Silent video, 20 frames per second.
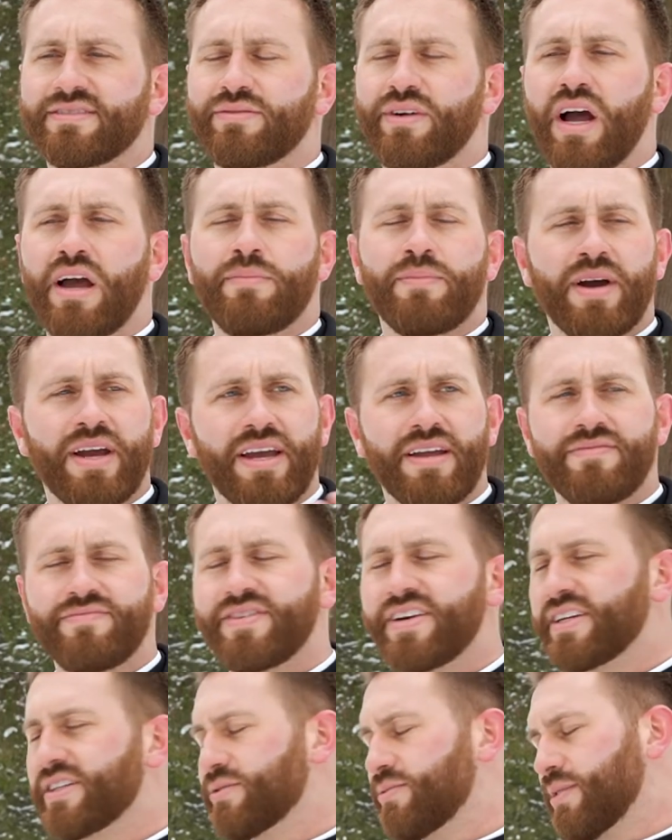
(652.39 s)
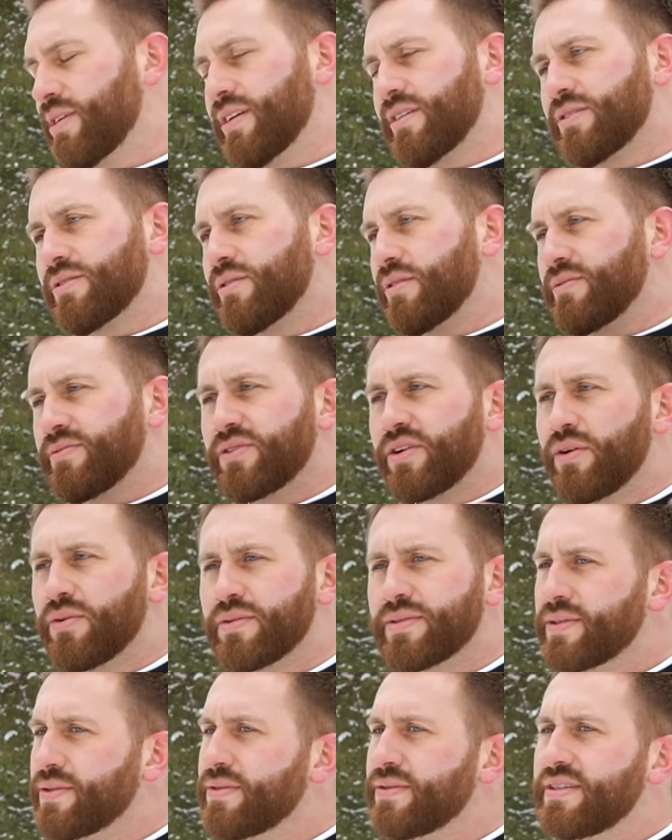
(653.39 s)
Why am I envious? We can sort of go
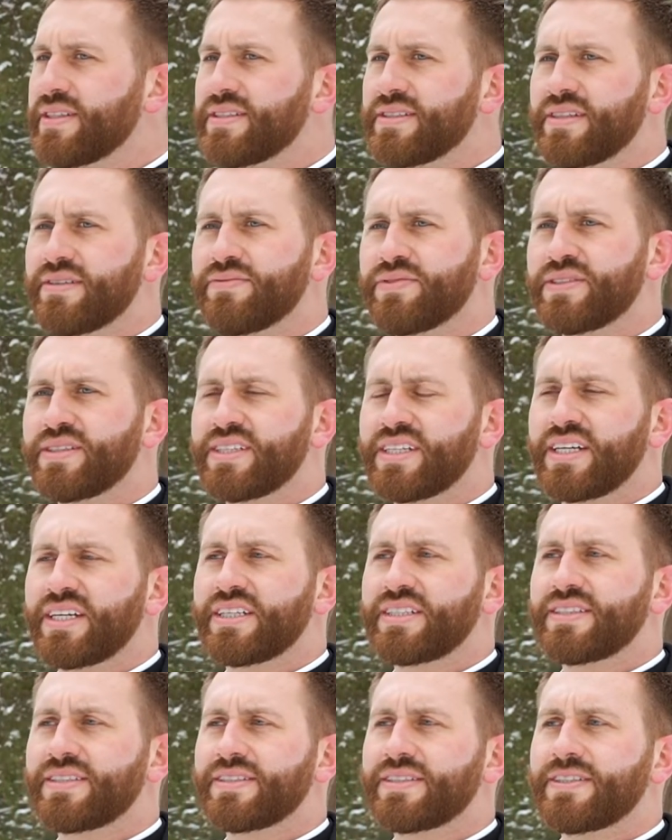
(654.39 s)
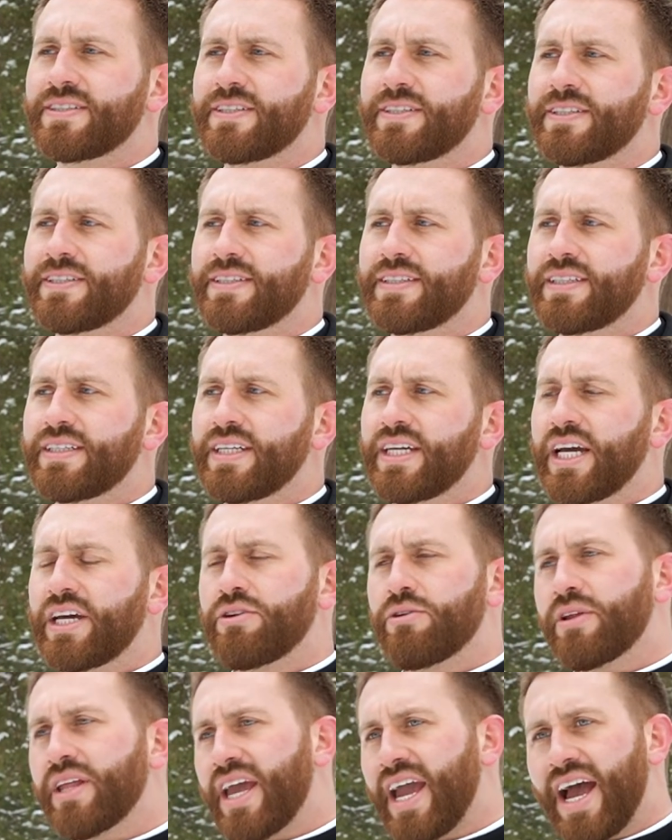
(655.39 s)
through these different things. And
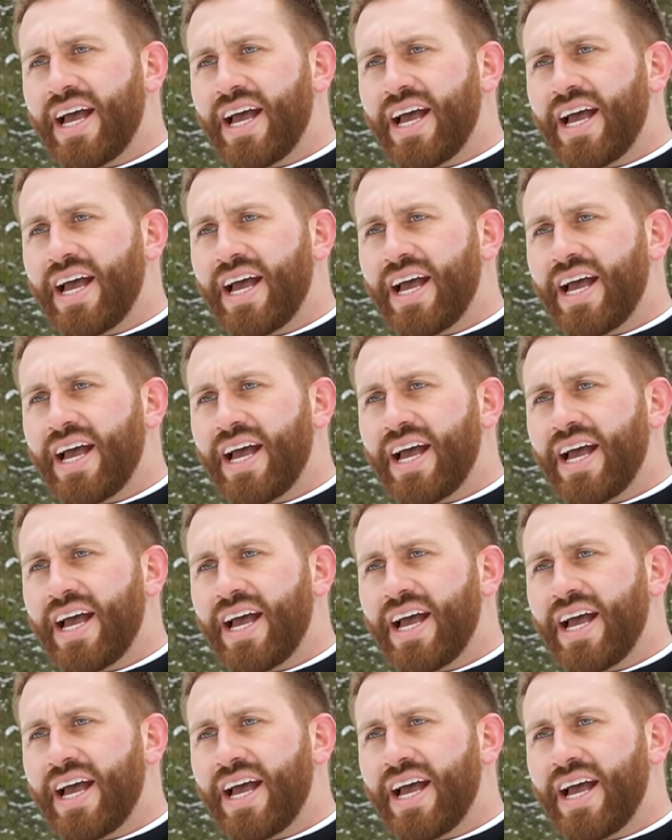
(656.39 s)
to really